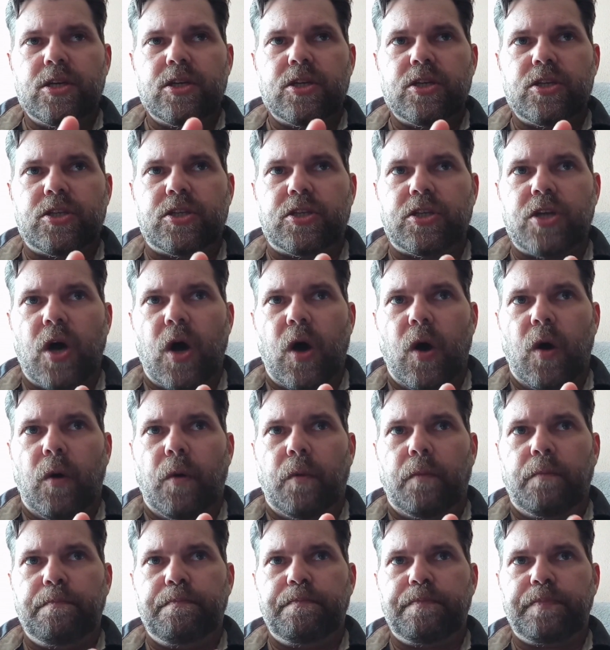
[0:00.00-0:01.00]

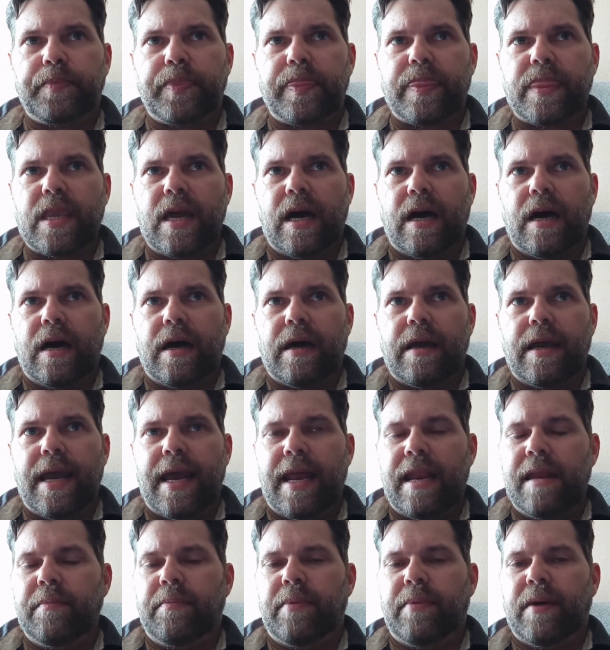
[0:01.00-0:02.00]
So
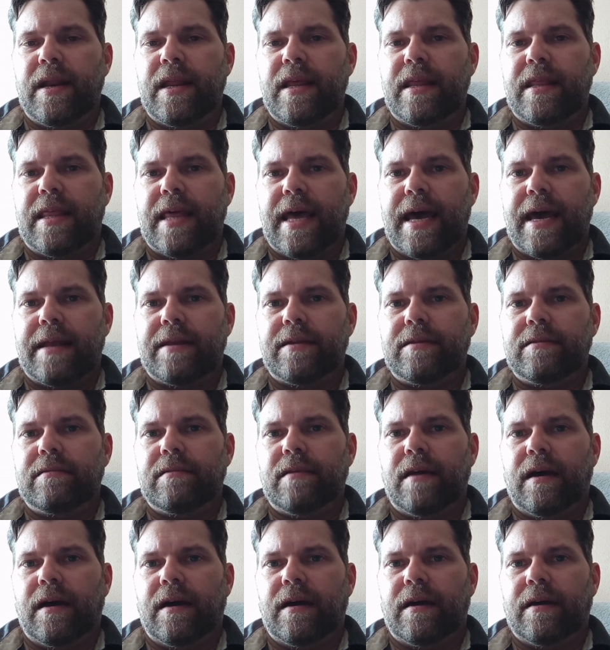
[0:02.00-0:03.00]
anybody that
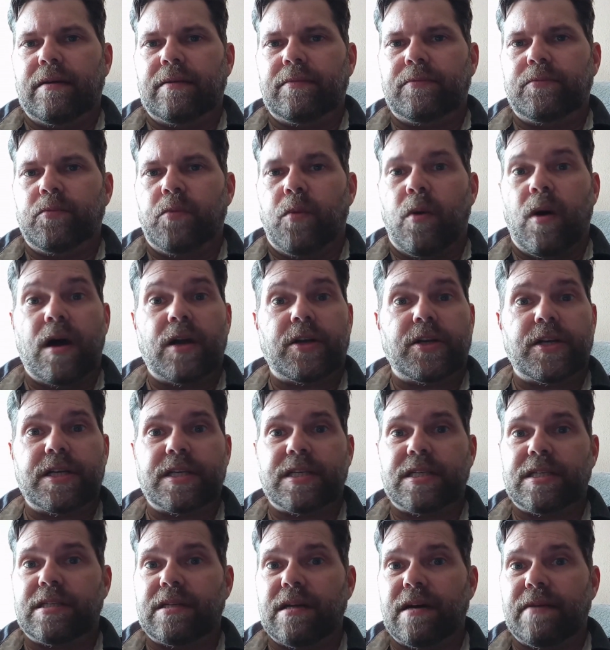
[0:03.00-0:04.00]

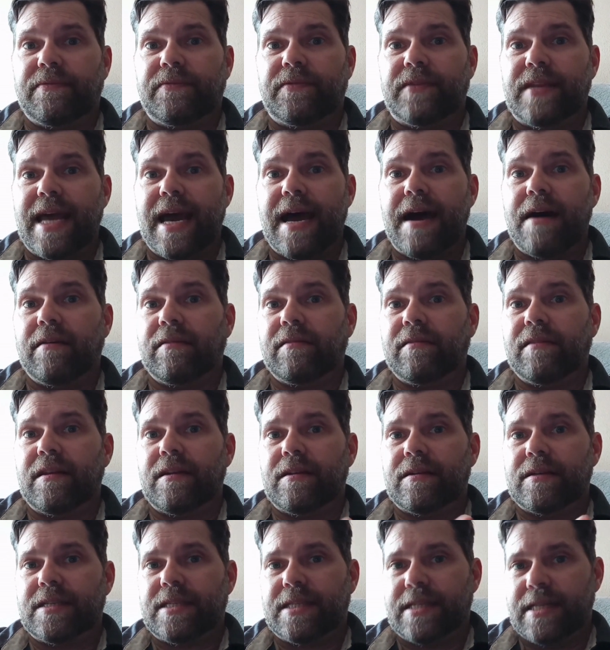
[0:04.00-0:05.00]
washes stuff down
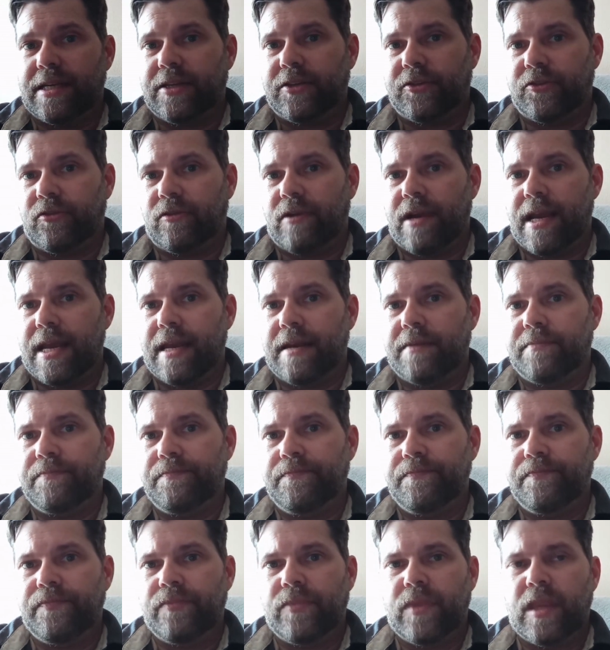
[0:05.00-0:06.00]
their sink drain
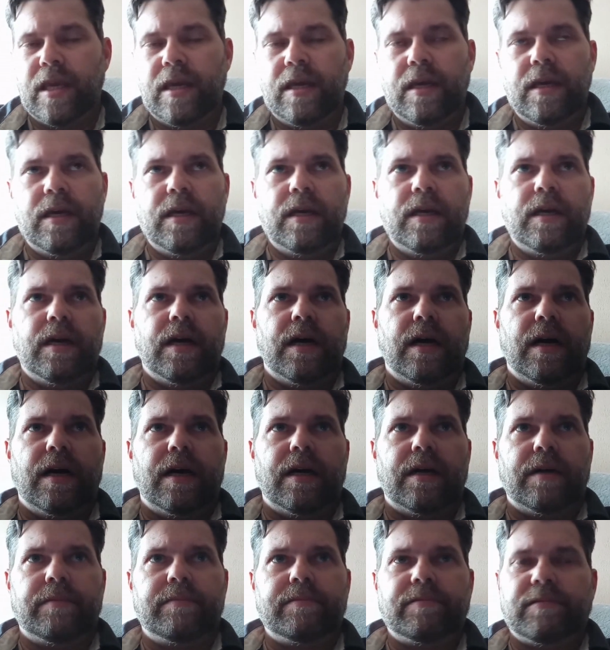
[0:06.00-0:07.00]

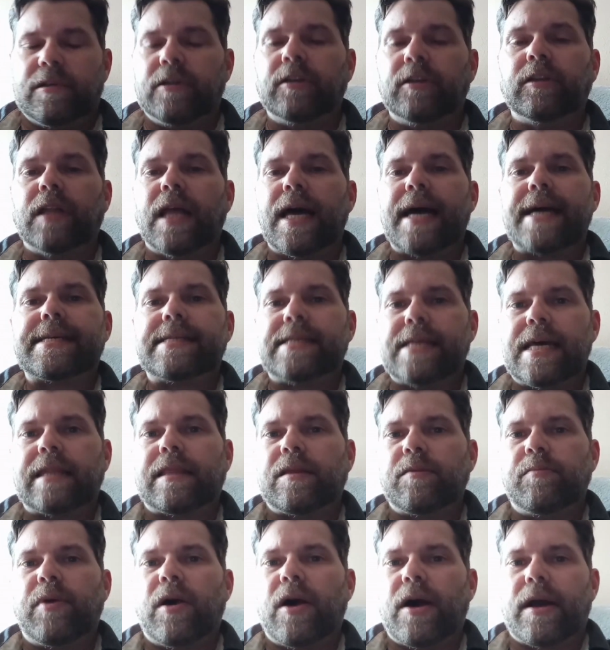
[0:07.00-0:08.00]
collects at
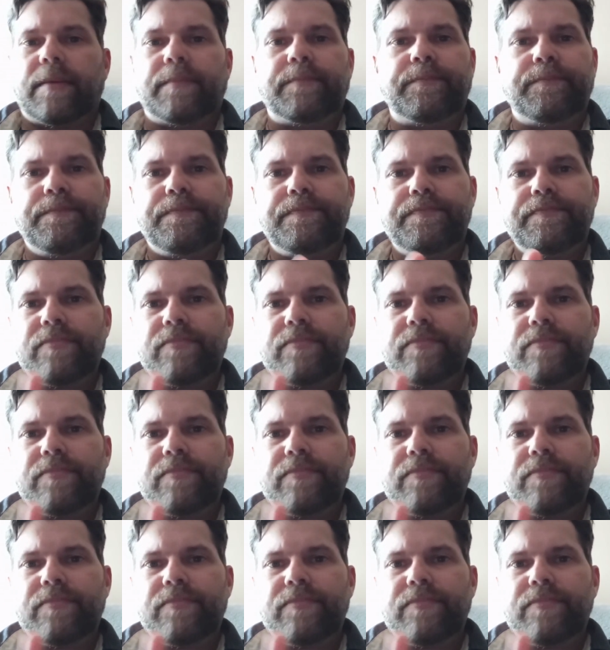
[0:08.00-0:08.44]
the bottom.